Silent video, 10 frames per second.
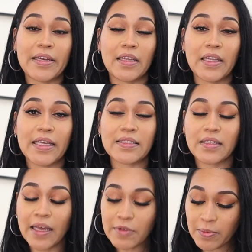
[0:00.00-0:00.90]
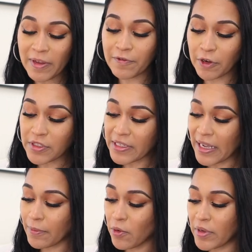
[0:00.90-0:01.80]
in Atlanta. That was my first
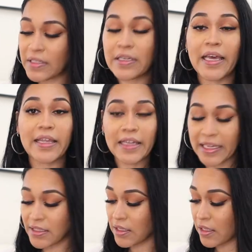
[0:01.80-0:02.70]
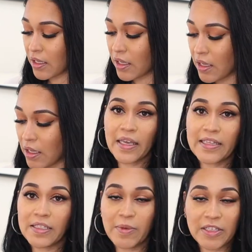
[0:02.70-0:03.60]
time going to Atlanta, and
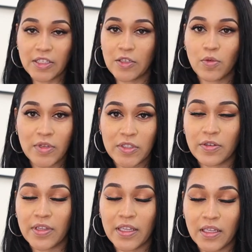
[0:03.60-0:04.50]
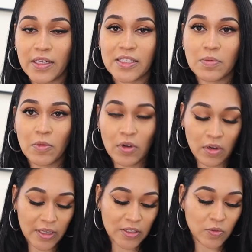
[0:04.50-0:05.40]
especially going to the Lenox
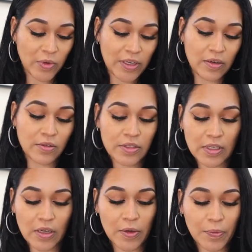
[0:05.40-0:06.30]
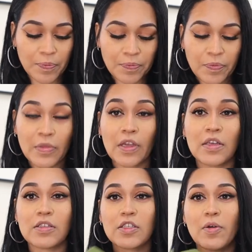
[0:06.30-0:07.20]
Mall as well. So
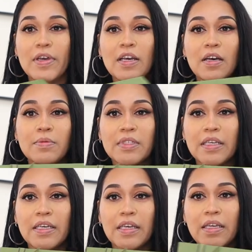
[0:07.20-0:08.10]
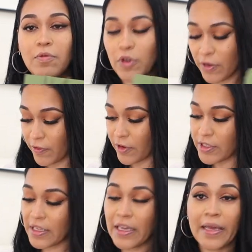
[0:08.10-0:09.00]
So it comes in, well, at
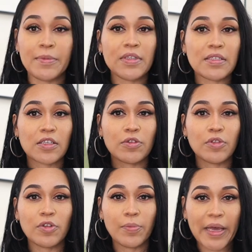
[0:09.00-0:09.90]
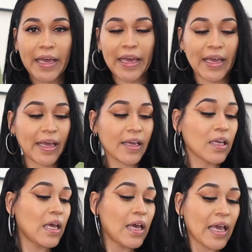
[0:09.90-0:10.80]
first it came in this cute little bag,
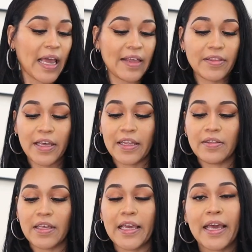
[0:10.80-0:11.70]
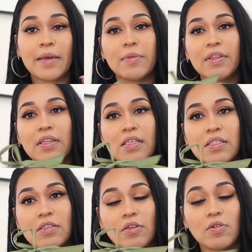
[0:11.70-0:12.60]
and then it came in
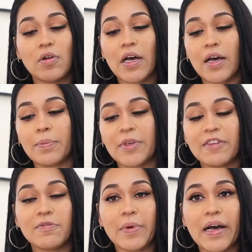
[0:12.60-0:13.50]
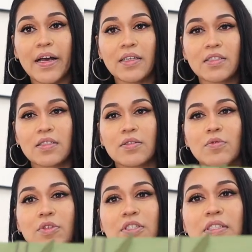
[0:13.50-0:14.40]
this little um, gift box,
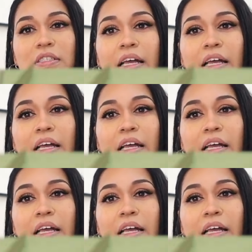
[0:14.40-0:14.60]
which is